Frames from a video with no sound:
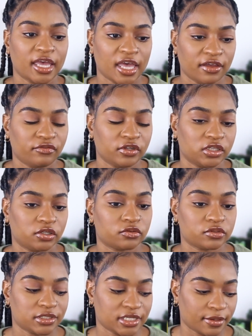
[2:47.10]
every little
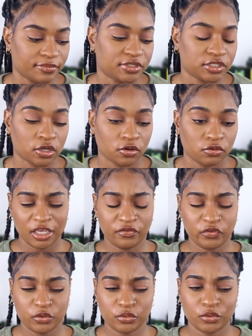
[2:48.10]
step. So
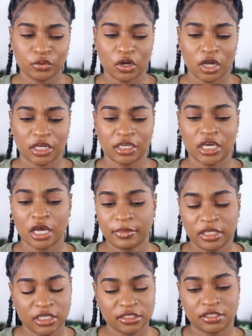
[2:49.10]
if you are
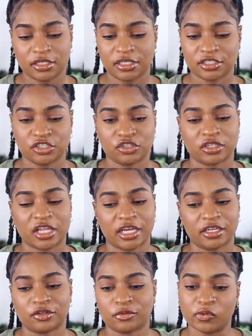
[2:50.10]
coming into this and you're
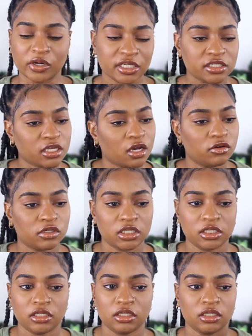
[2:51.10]
like, what is
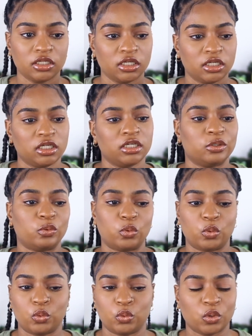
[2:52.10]
coding?
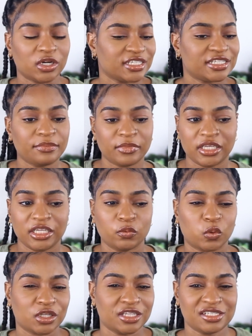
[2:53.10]
What does it mean?
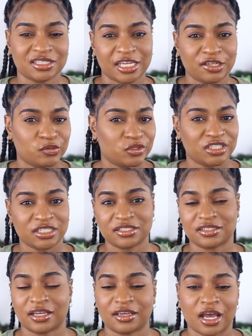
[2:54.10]
What are these
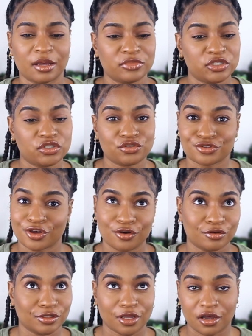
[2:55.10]
languages? Like, I'm
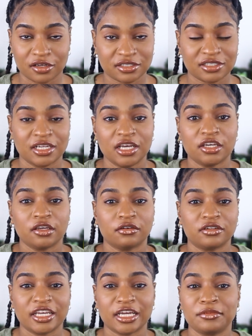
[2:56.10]
so lost.
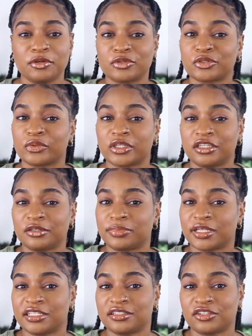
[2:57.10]
Codecademy was a really good
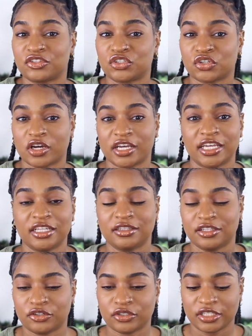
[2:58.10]
place to start. It
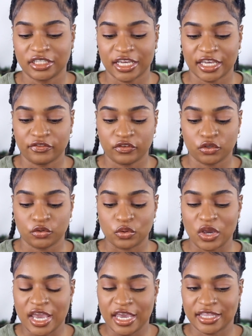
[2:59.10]
literally gave
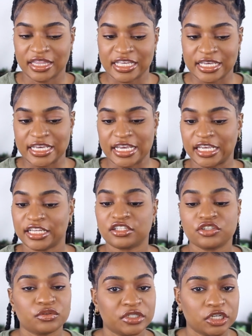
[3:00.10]
you the
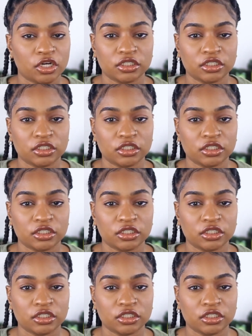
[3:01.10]
history